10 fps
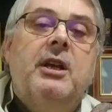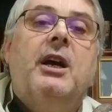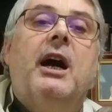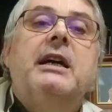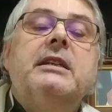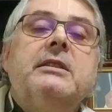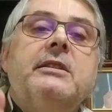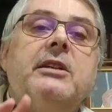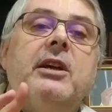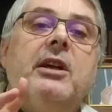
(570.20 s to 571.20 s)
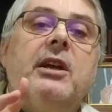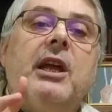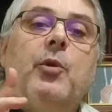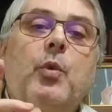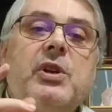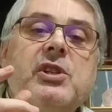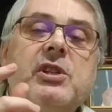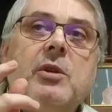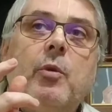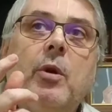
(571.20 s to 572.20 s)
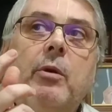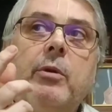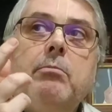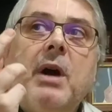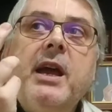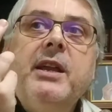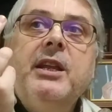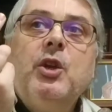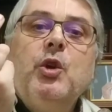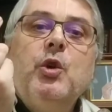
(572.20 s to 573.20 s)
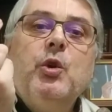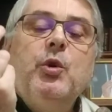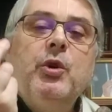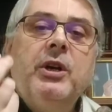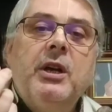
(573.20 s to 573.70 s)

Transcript: it was reminding